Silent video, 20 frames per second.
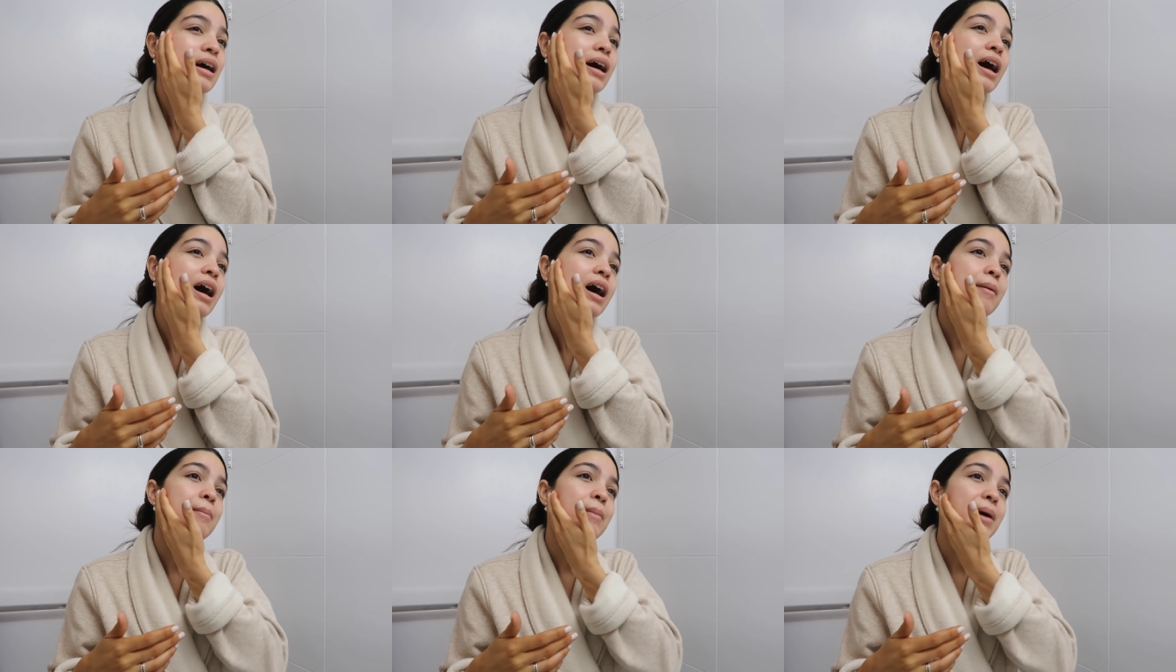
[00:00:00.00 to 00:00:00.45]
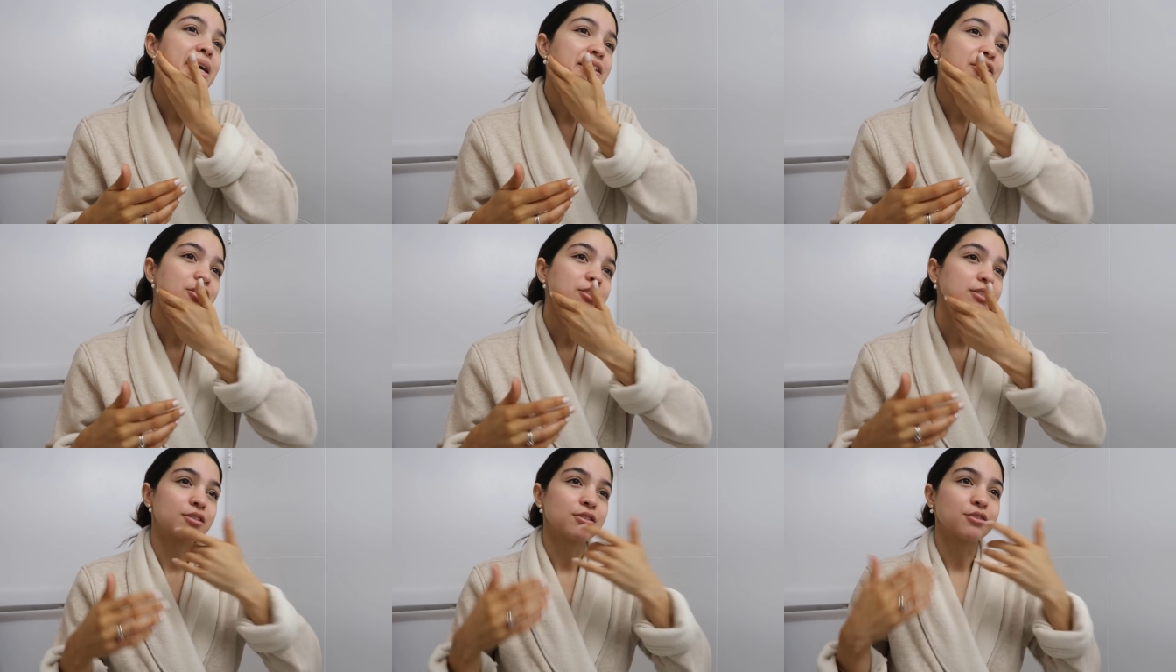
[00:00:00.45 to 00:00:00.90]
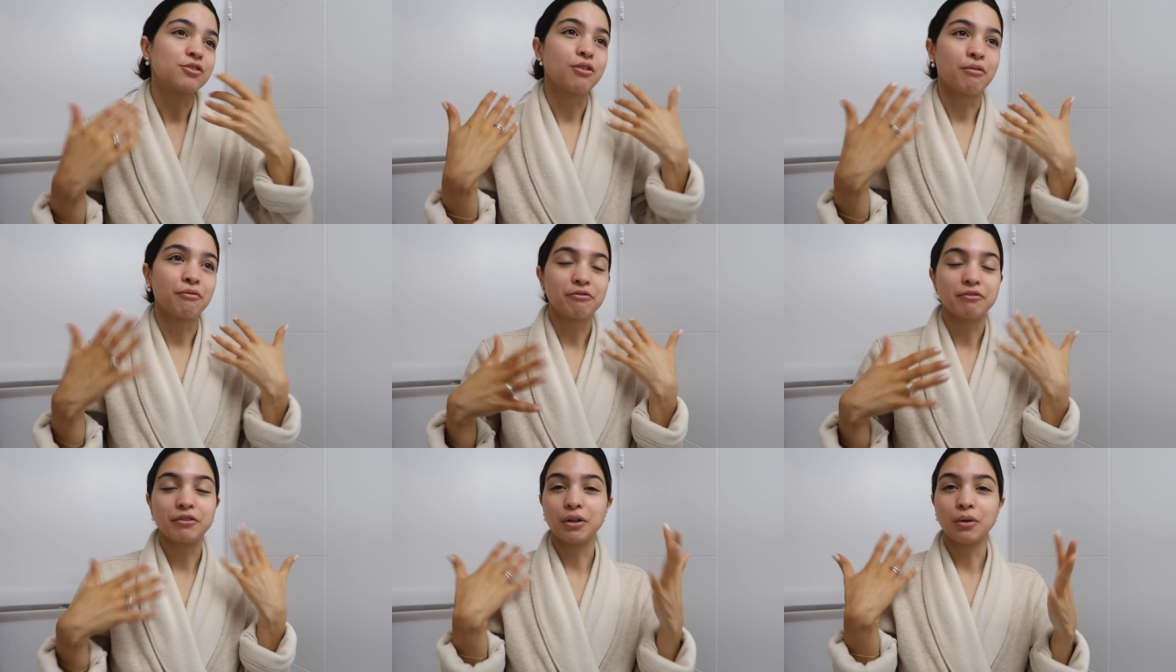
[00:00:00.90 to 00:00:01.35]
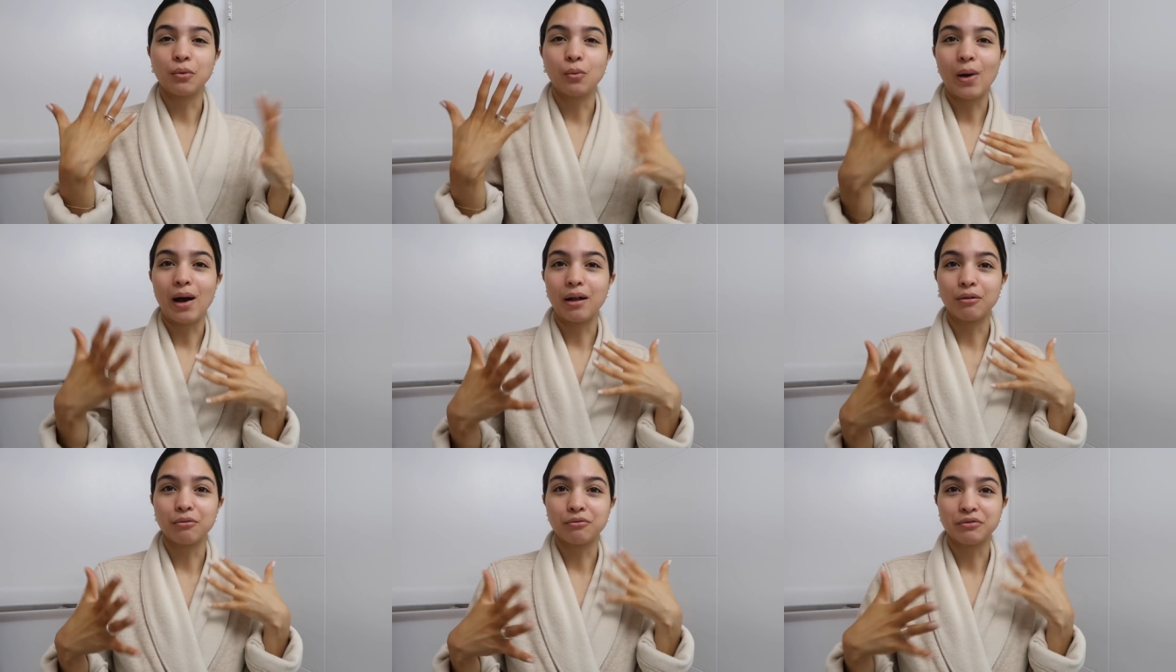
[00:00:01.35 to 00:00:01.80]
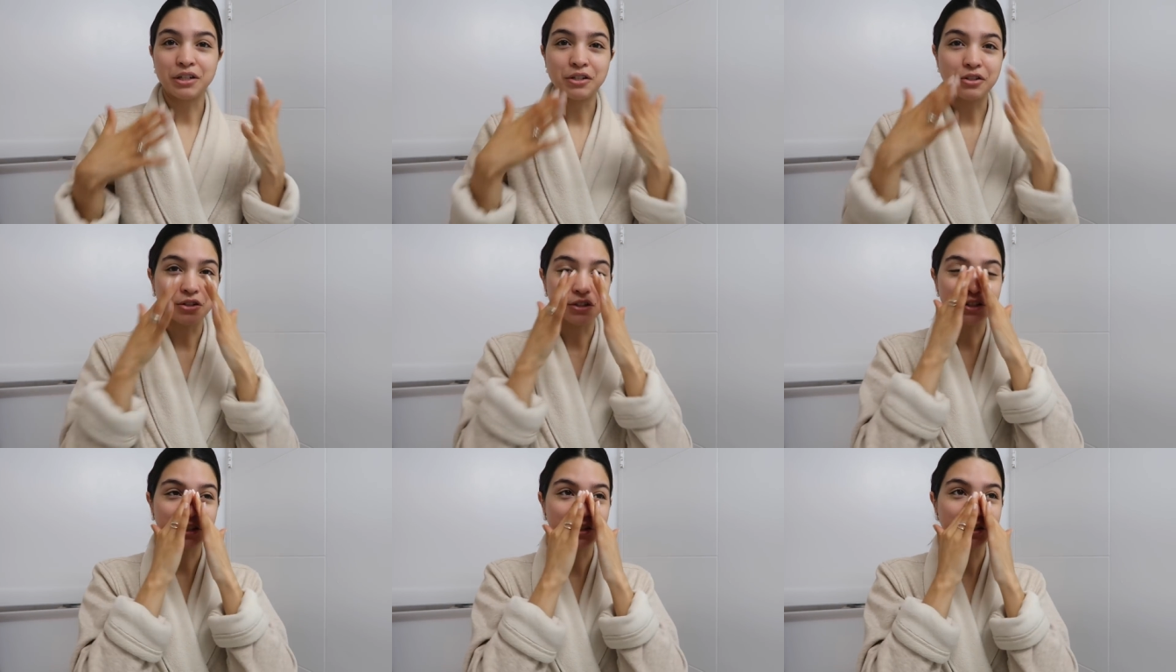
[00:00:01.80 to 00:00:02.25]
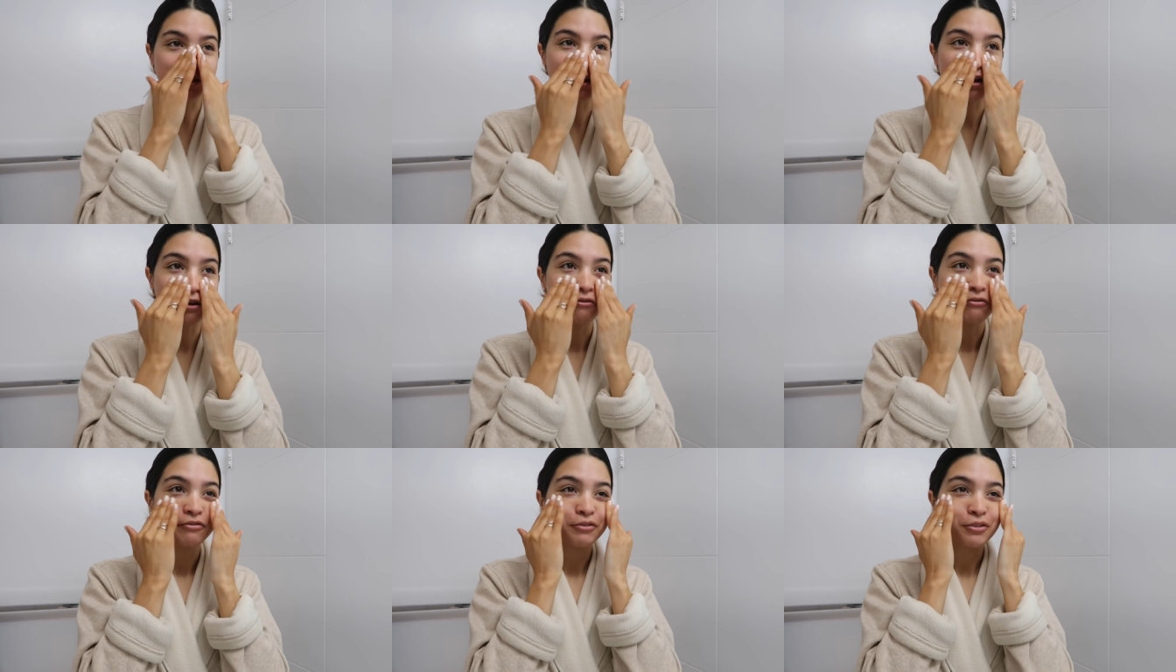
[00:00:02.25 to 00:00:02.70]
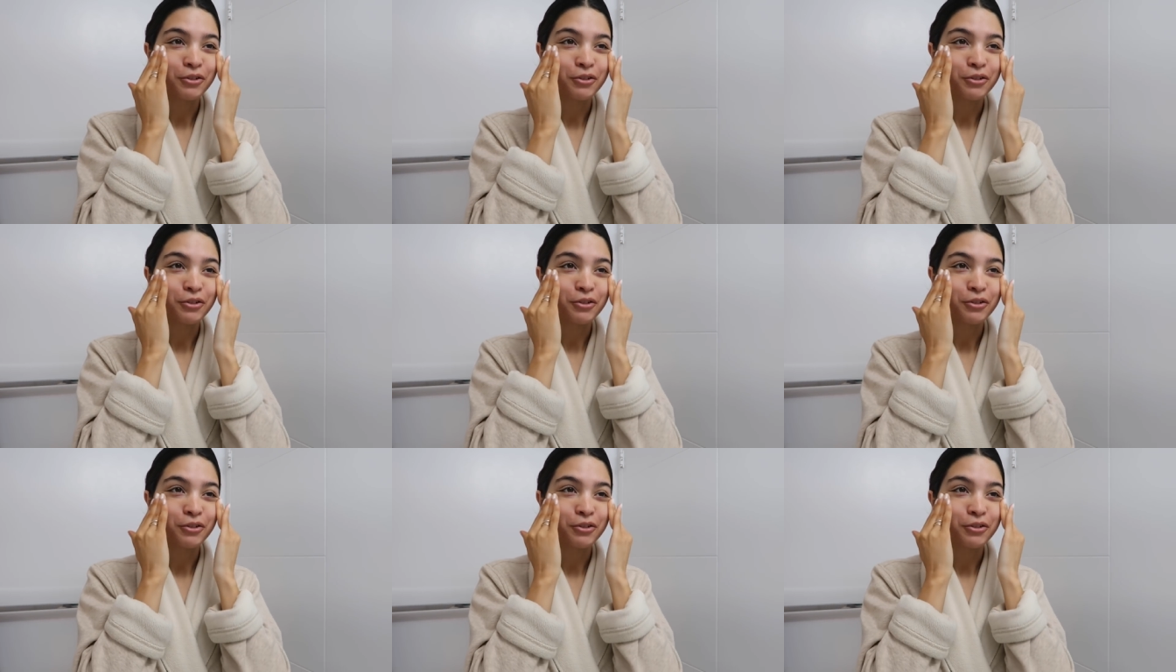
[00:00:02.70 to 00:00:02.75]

Um, I just don't feel well researched enough